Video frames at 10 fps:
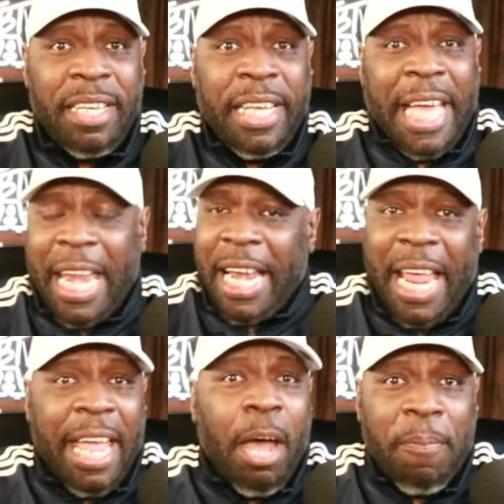He got a lot
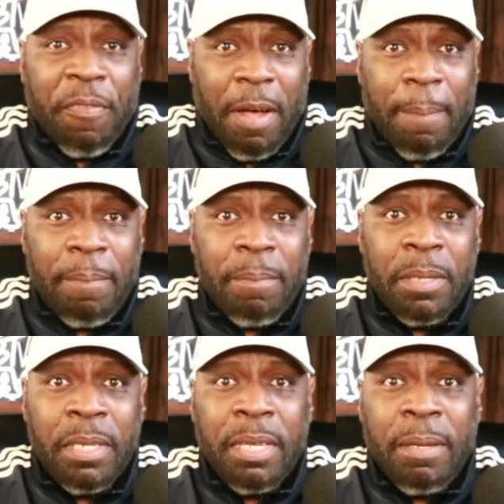of help from
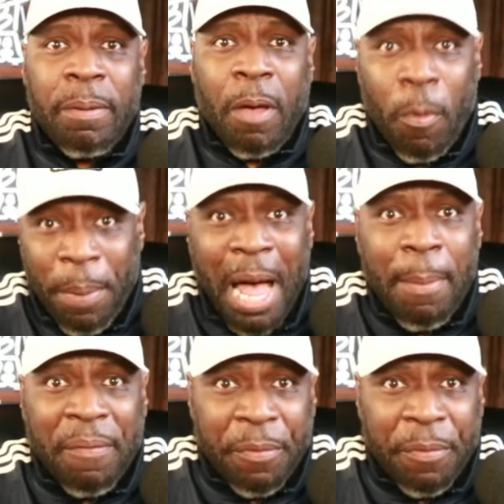Obama,